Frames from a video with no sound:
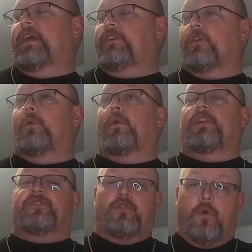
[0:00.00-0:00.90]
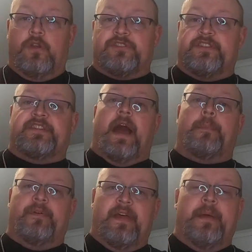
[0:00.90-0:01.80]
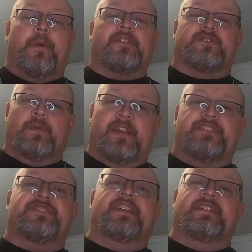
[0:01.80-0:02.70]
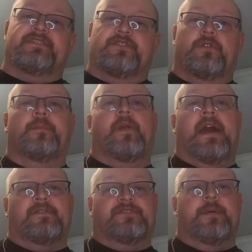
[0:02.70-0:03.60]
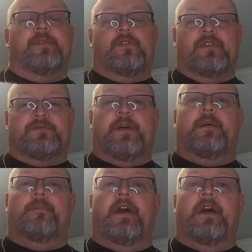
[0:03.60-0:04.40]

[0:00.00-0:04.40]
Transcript: and you're going to want to torch the top of that mozzarella cheese until it browns up and crisp up.